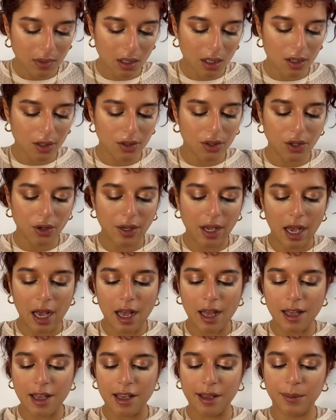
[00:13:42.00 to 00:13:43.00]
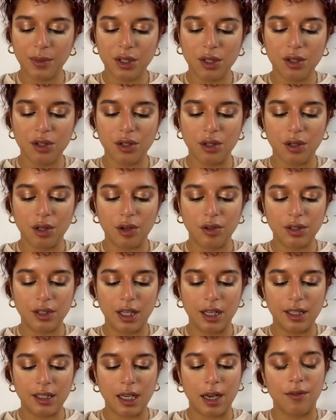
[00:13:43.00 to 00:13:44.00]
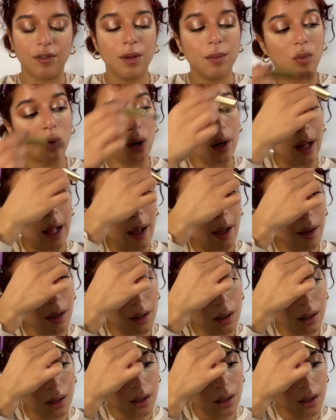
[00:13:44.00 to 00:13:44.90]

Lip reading: So yeah, I aim to do those things every morning,